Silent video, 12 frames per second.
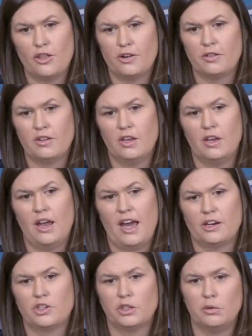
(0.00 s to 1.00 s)
other than
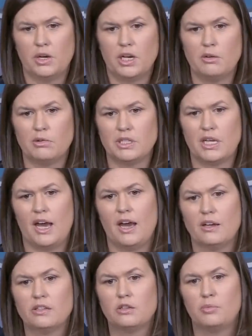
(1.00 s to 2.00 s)
ask, actually when he was
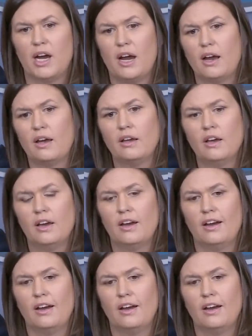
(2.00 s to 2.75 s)
asked by